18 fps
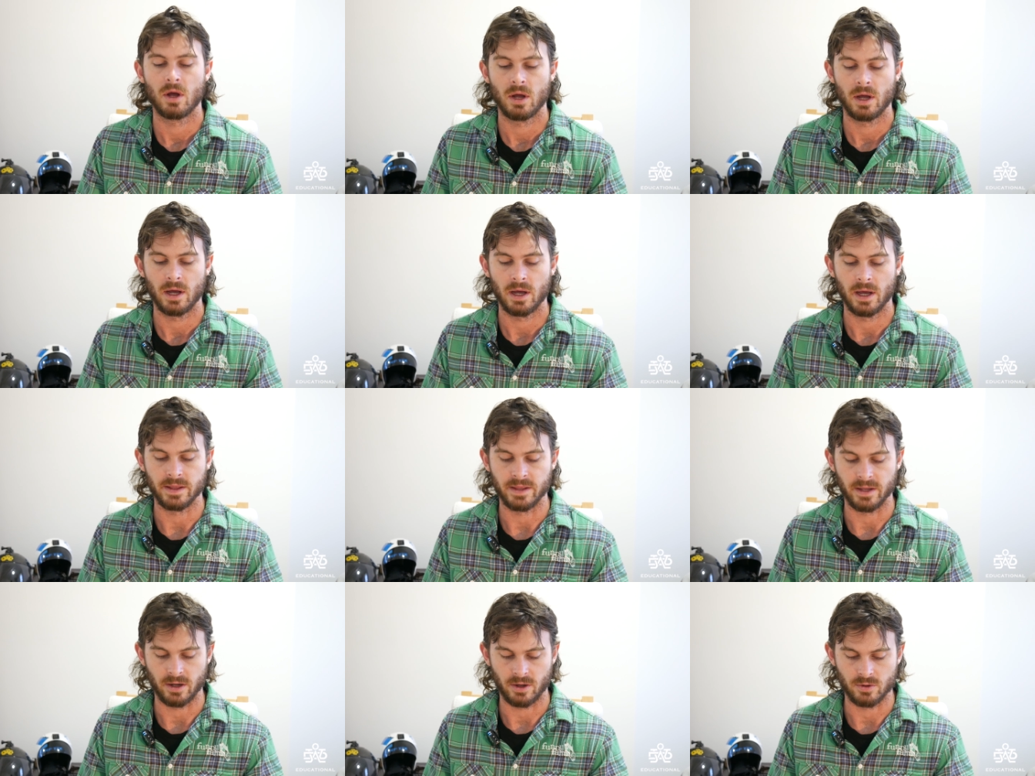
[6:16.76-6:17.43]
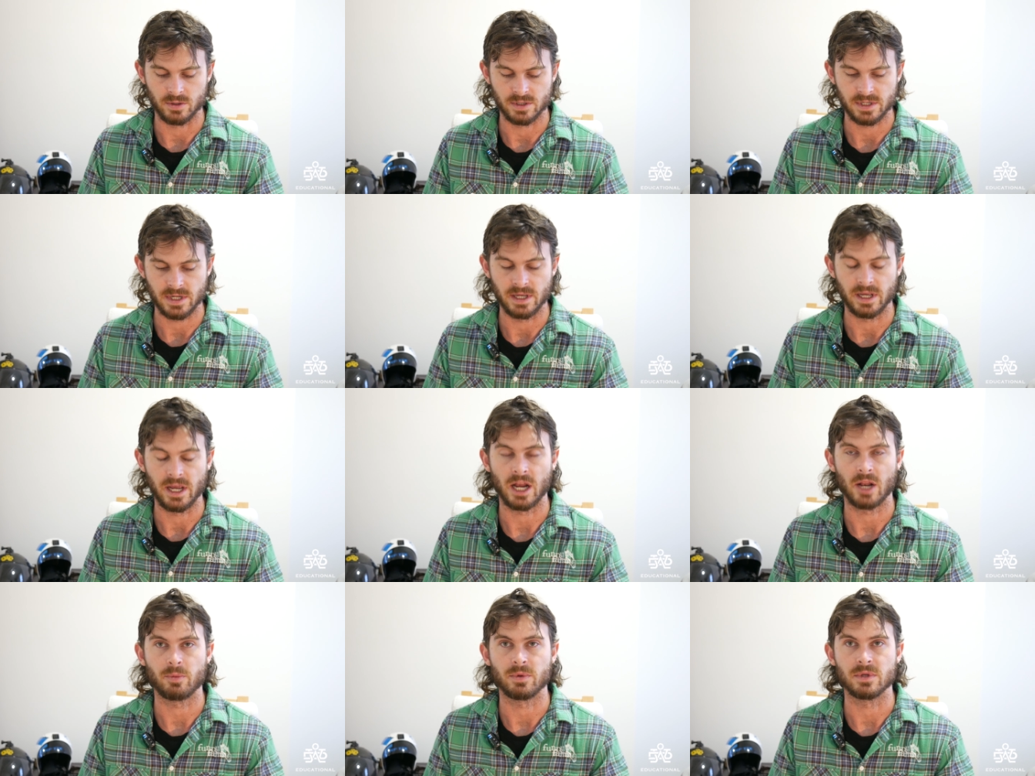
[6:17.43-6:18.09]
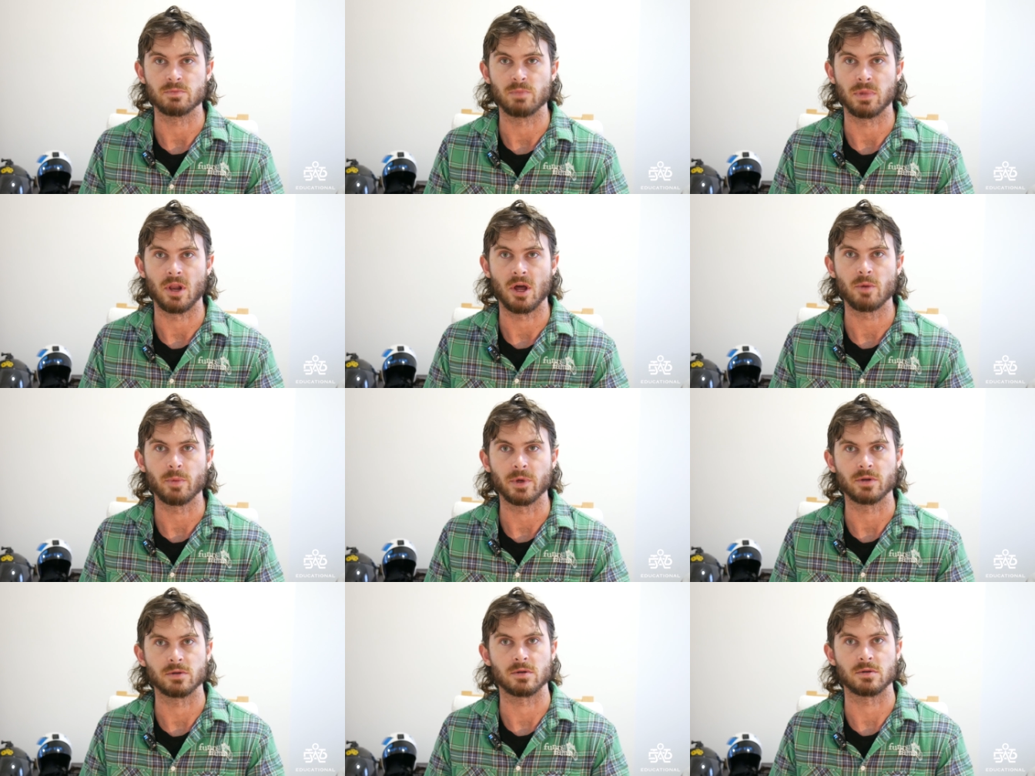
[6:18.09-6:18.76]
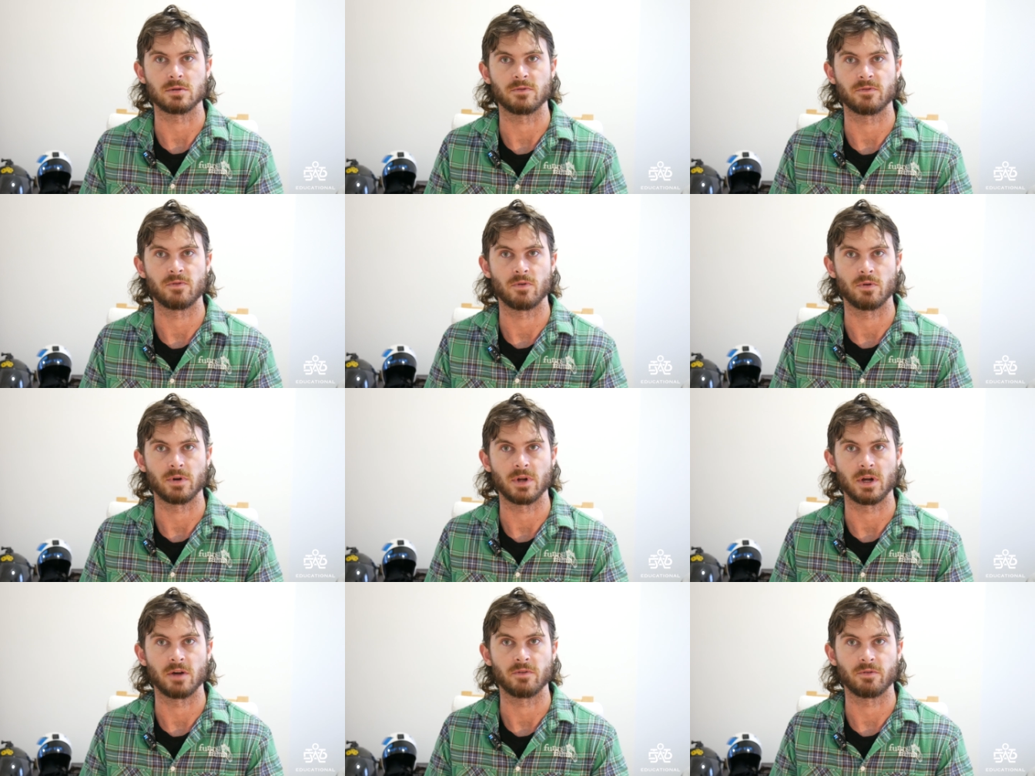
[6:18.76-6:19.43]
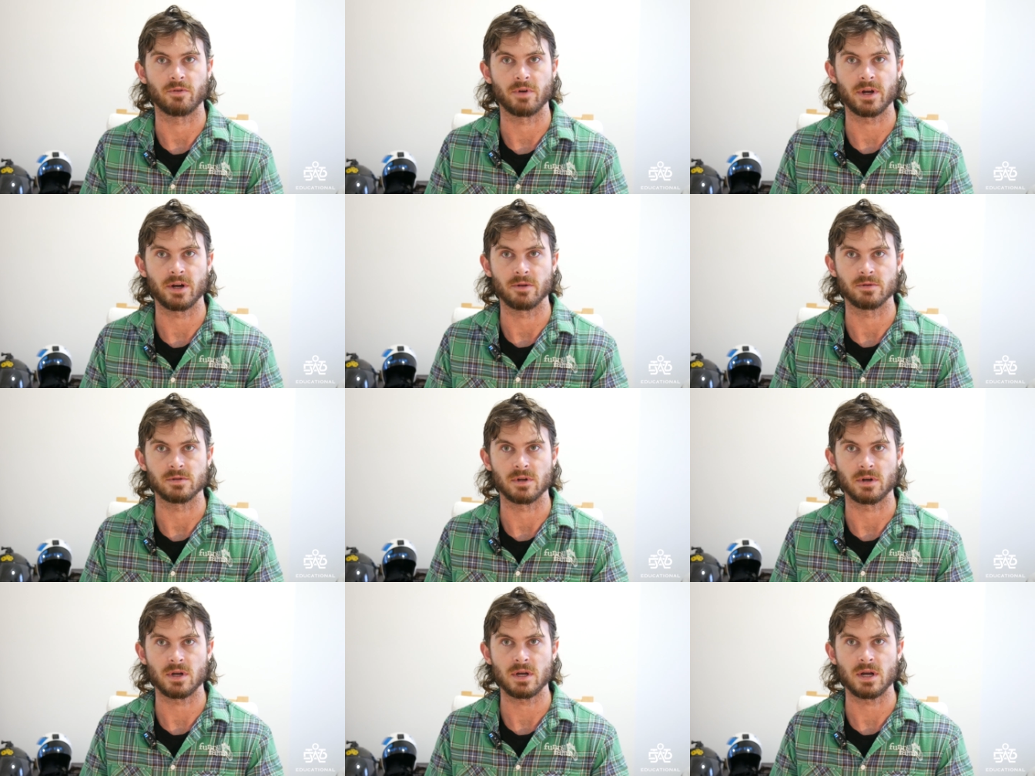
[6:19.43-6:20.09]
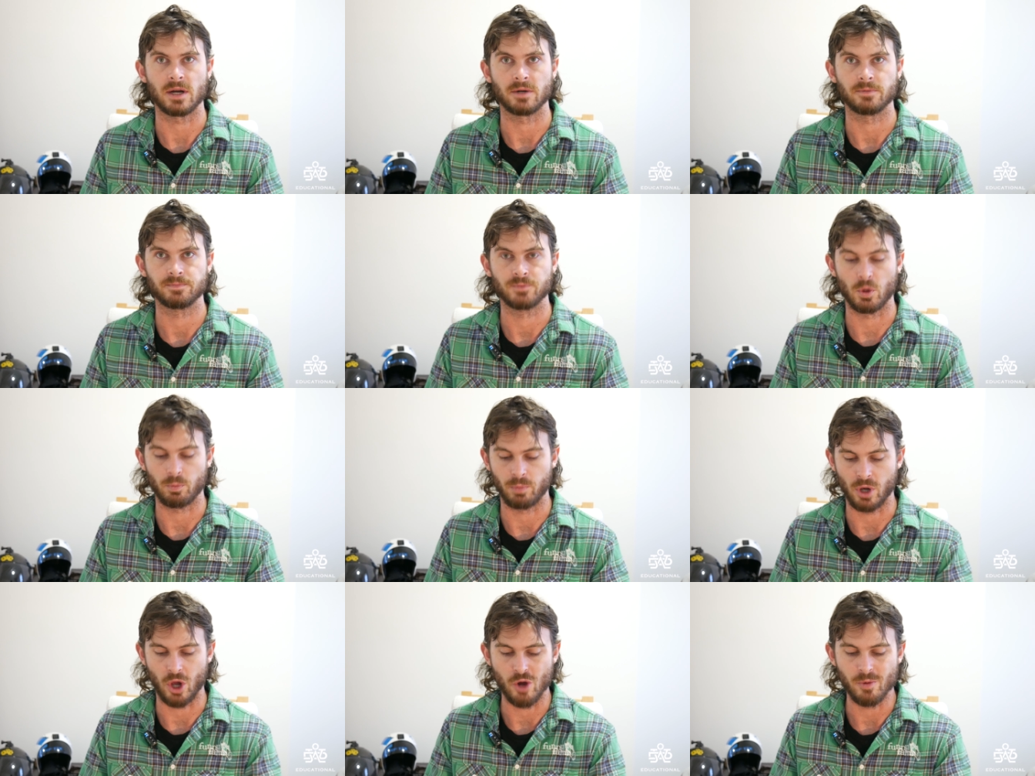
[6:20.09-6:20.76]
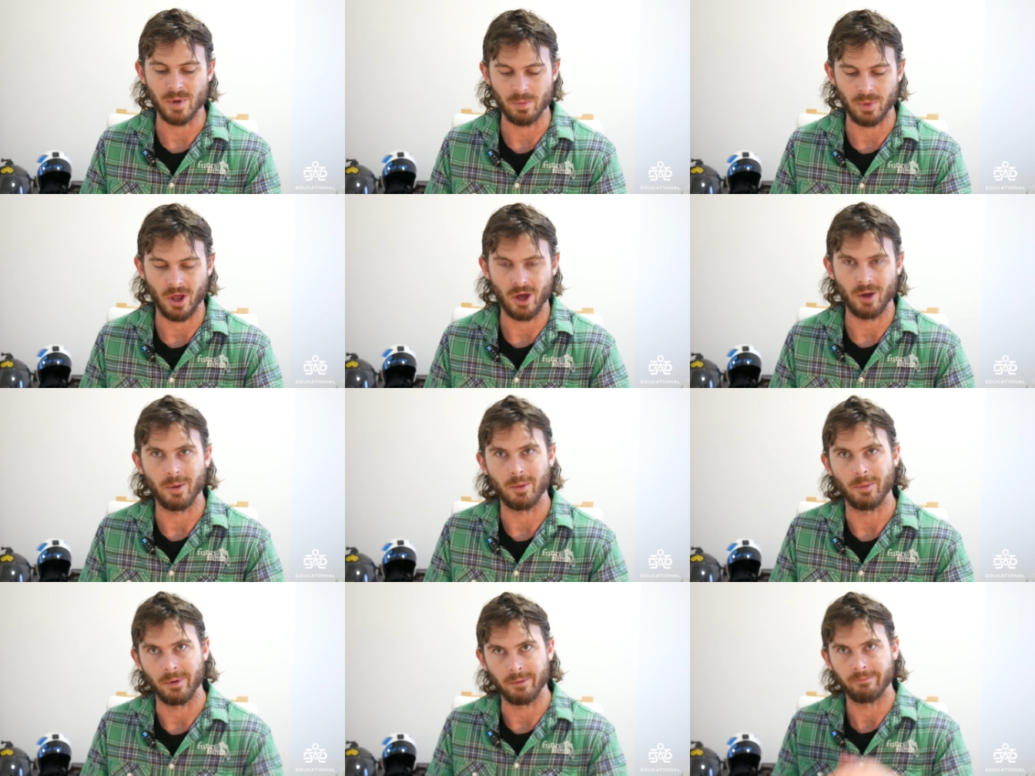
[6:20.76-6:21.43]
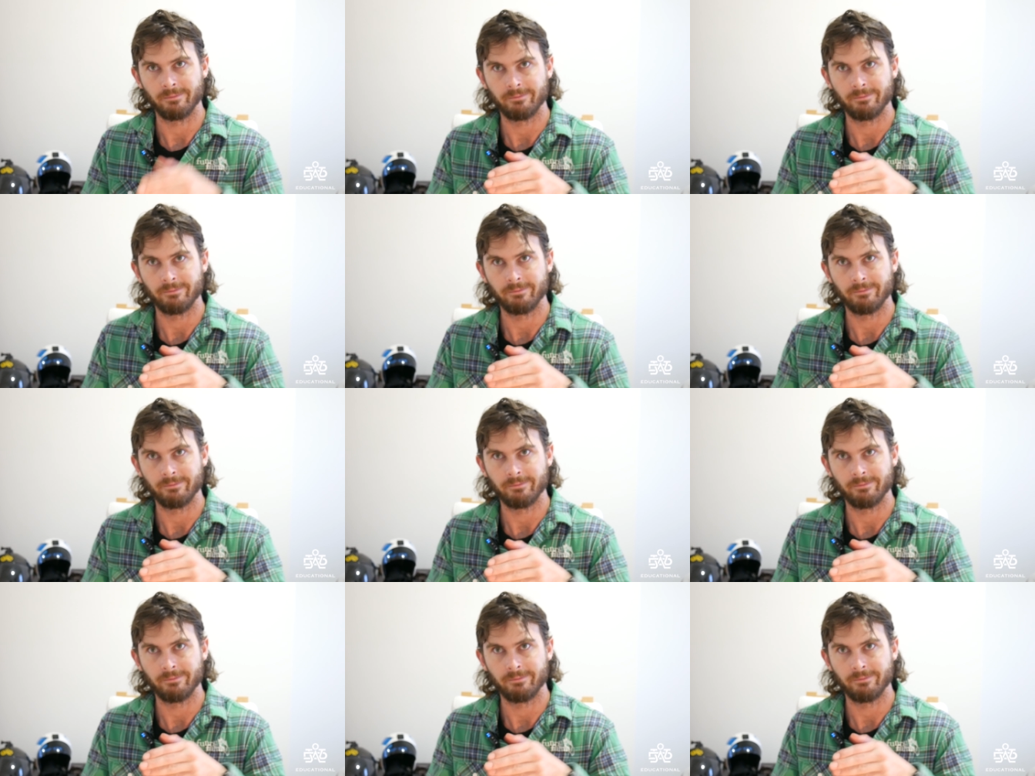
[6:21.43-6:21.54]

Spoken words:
And then I could see canopies below me because I was at $4.5 grand. I was like, oh, not below me, but